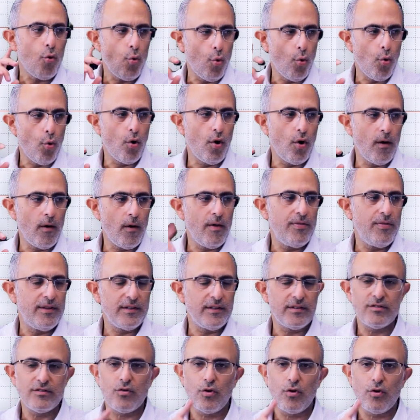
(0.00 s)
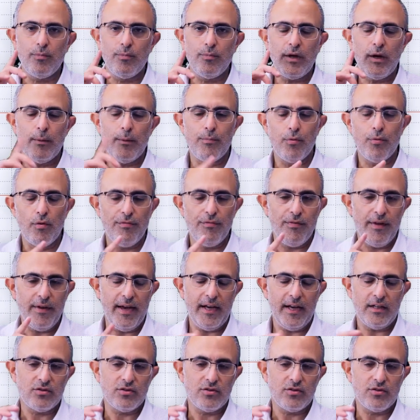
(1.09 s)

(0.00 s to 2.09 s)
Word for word: or this is going to be a bull flag.